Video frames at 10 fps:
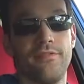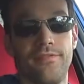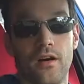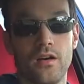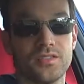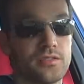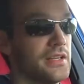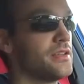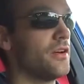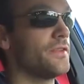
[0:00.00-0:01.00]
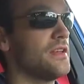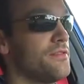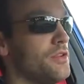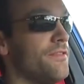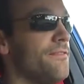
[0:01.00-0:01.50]
fast, it don't give
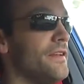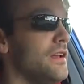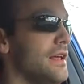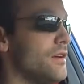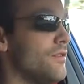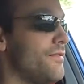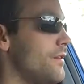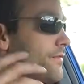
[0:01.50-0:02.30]
you the feeling of